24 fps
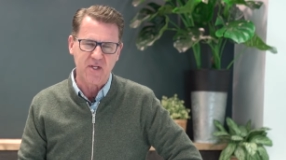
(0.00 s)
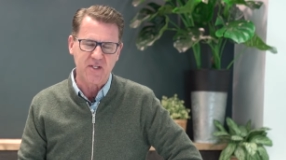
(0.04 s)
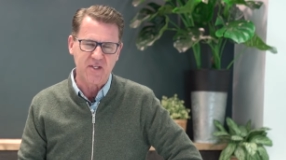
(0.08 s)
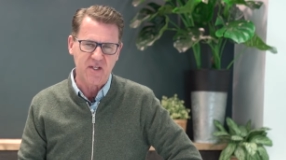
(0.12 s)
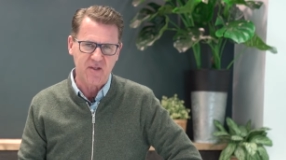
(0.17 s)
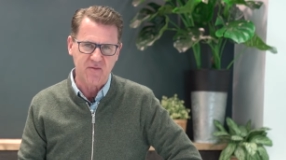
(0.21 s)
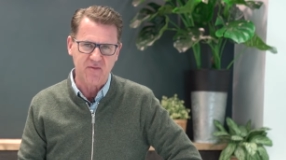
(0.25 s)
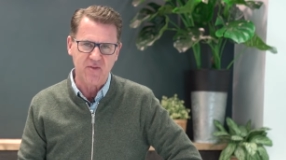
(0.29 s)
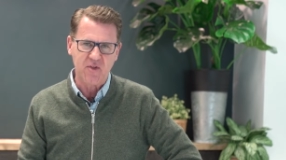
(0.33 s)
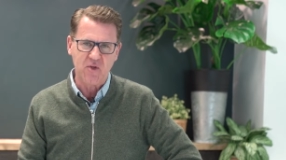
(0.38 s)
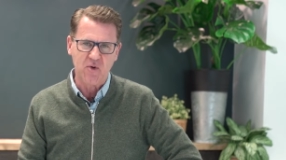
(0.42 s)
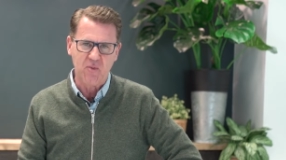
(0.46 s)
But
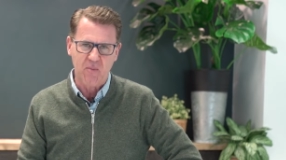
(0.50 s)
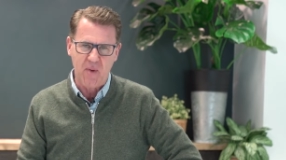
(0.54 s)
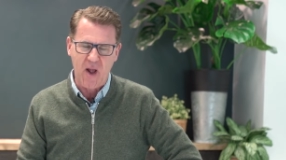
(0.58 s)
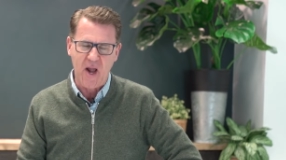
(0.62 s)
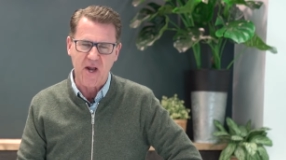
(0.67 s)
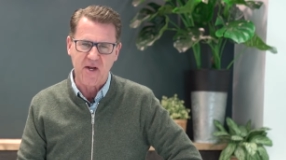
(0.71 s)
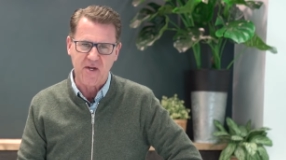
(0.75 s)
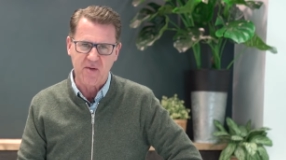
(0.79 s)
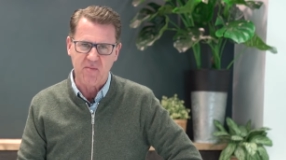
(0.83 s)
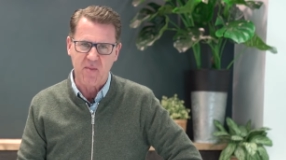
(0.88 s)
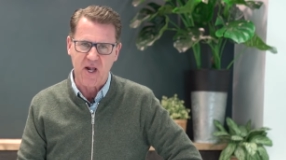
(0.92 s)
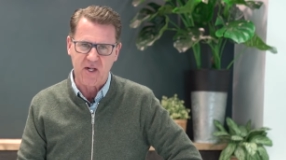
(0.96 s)
if you
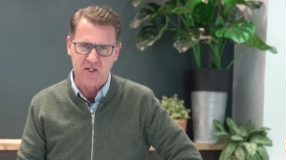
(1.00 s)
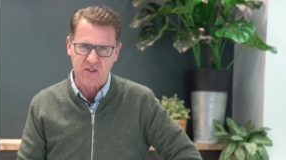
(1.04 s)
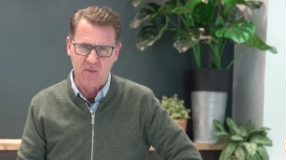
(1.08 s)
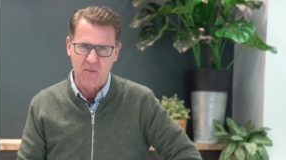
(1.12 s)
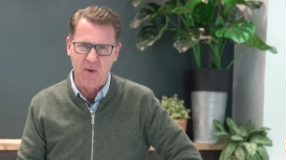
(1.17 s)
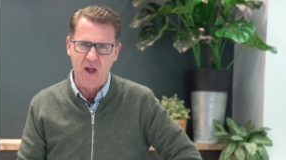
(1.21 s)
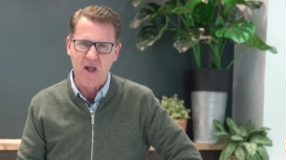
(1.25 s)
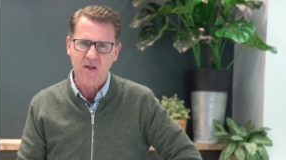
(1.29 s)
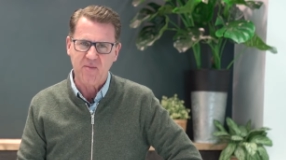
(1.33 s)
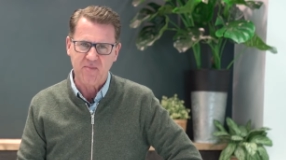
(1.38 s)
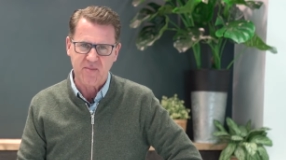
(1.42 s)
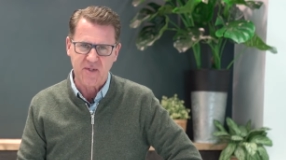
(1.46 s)
abide in my
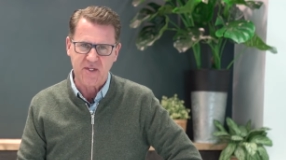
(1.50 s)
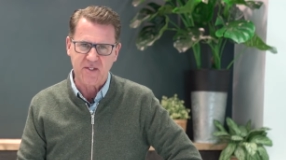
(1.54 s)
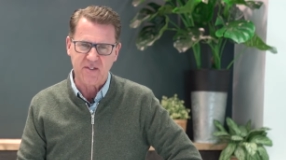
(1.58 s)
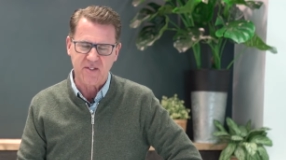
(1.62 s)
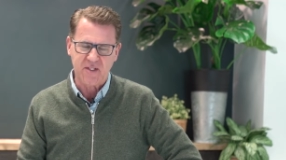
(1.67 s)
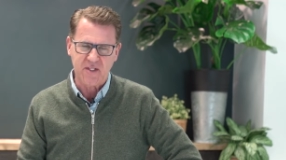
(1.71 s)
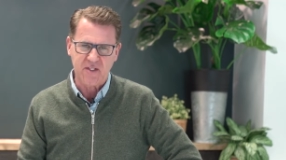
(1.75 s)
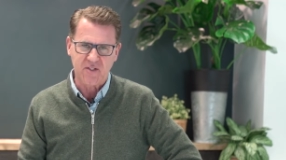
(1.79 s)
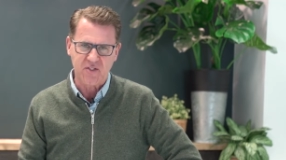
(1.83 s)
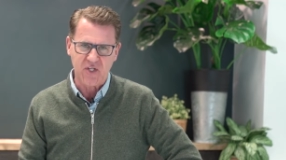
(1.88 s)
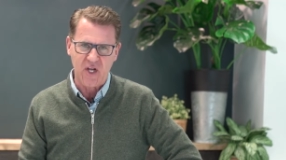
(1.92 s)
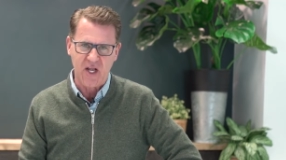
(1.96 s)

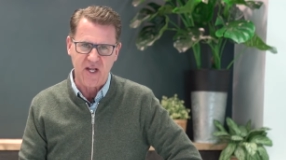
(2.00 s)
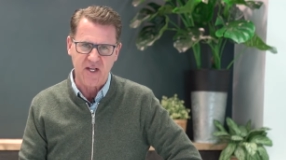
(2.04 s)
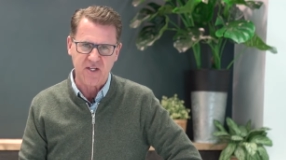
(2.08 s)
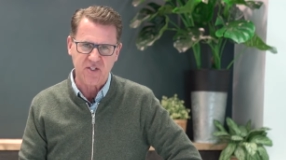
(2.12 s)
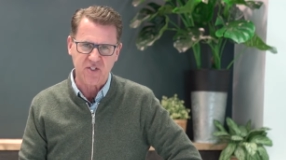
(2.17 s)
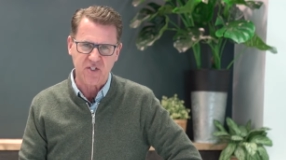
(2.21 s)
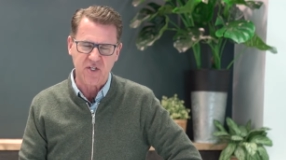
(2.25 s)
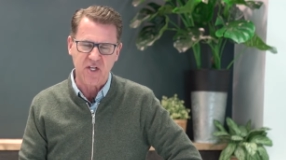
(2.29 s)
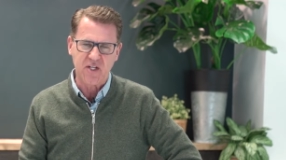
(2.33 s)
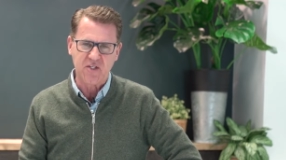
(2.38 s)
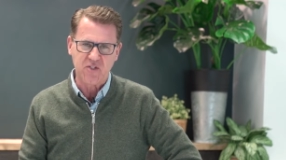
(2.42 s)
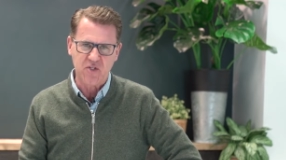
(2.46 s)
commandment, he
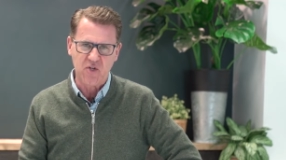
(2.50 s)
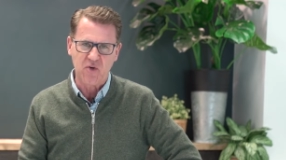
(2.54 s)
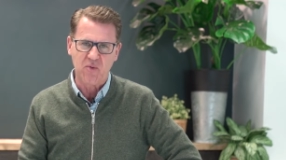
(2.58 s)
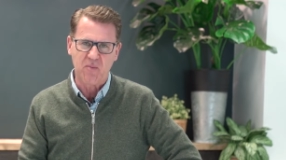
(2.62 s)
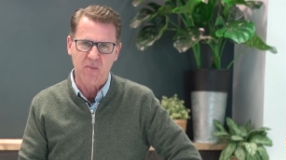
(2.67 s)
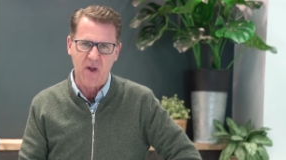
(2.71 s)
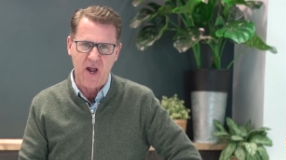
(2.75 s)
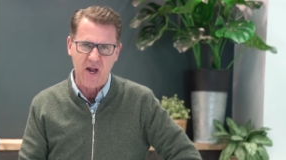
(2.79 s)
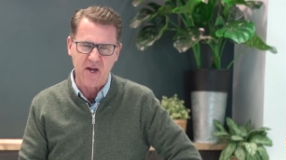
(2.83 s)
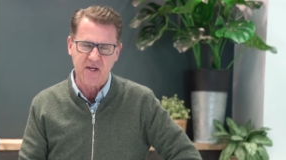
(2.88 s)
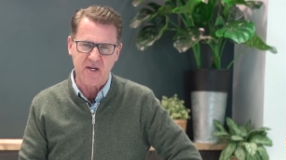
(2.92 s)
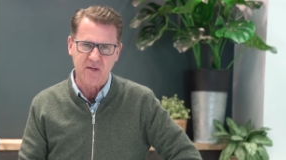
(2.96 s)
says, then you
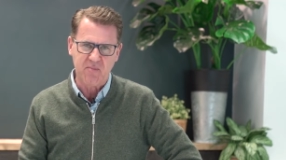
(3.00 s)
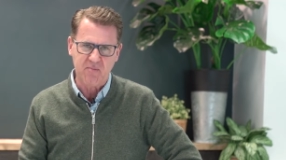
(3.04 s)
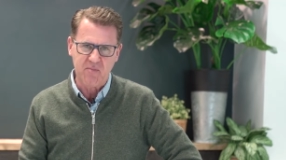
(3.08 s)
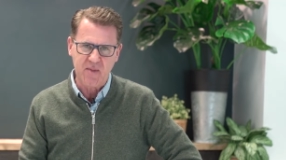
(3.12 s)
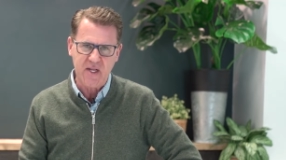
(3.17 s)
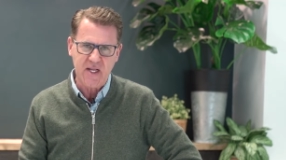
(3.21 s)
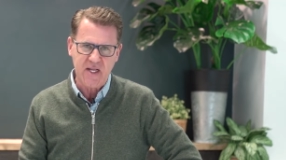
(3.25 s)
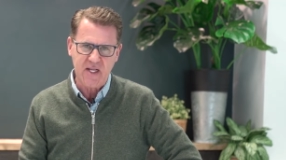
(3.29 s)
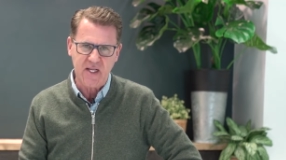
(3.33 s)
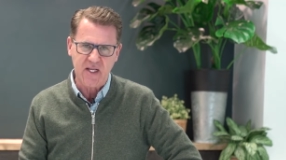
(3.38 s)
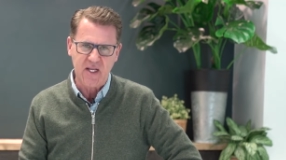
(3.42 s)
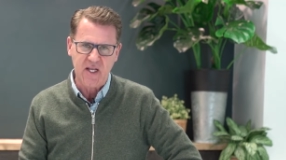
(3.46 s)
abide in
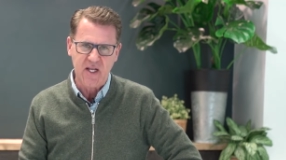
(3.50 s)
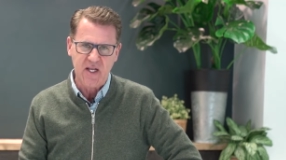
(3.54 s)
me